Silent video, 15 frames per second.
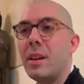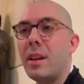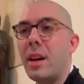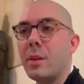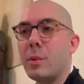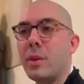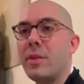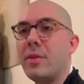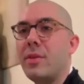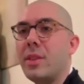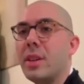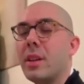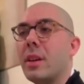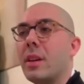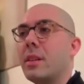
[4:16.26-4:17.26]
and we
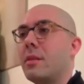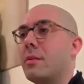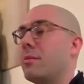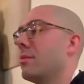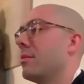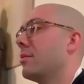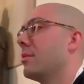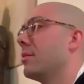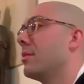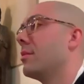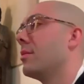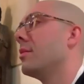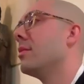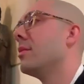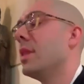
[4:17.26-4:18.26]
feel it
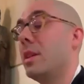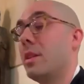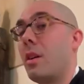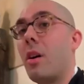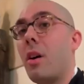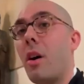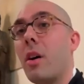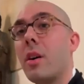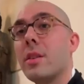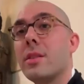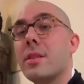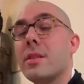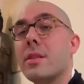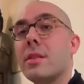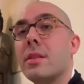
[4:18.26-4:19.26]
in our
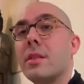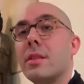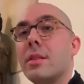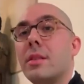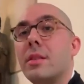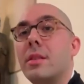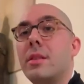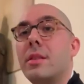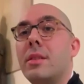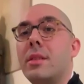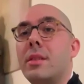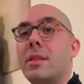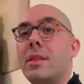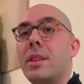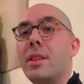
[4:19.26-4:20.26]
hearts,
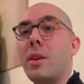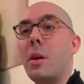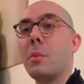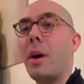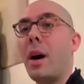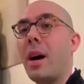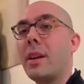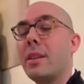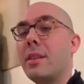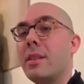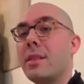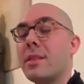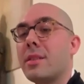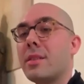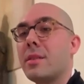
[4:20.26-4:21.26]
in our
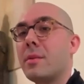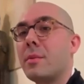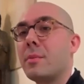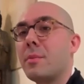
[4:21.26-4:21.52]
bodies,